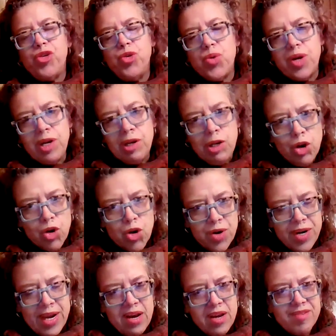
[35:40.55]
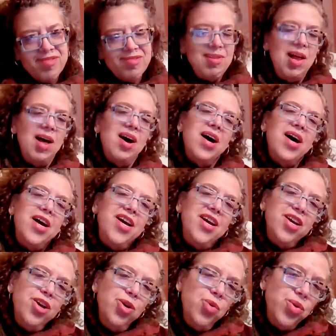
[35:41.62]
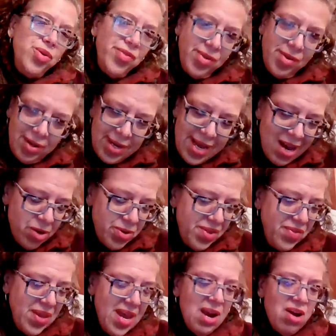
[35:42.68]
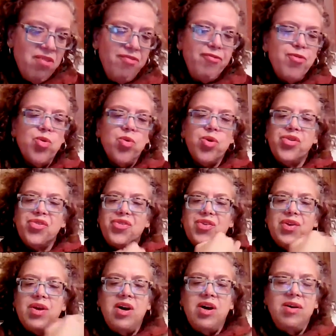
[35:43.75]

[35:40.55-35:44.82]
who can learn how to fly, who is allowed in the Air Force.